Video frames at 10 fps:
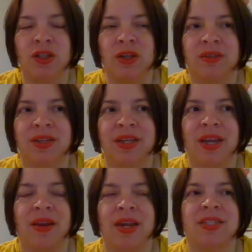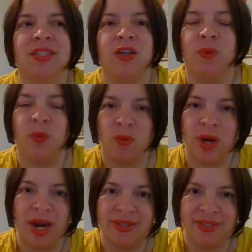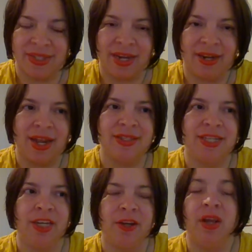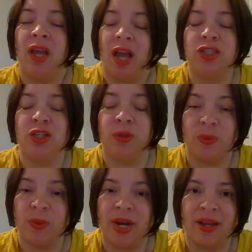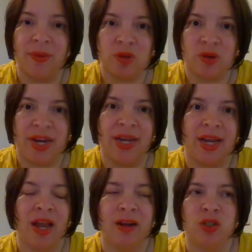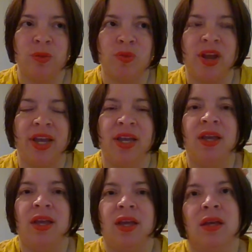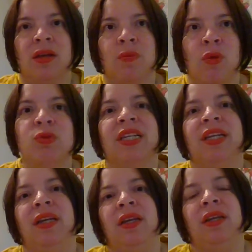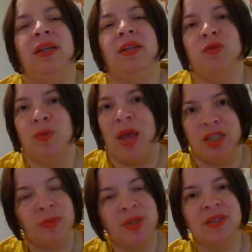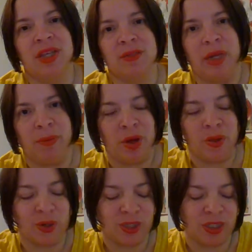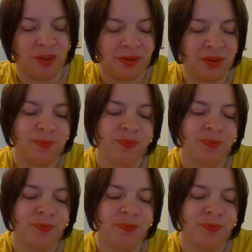not necessary. What I say it. Actually, when I pray, I actually pray mostly in Spanish because that's my mother tongue.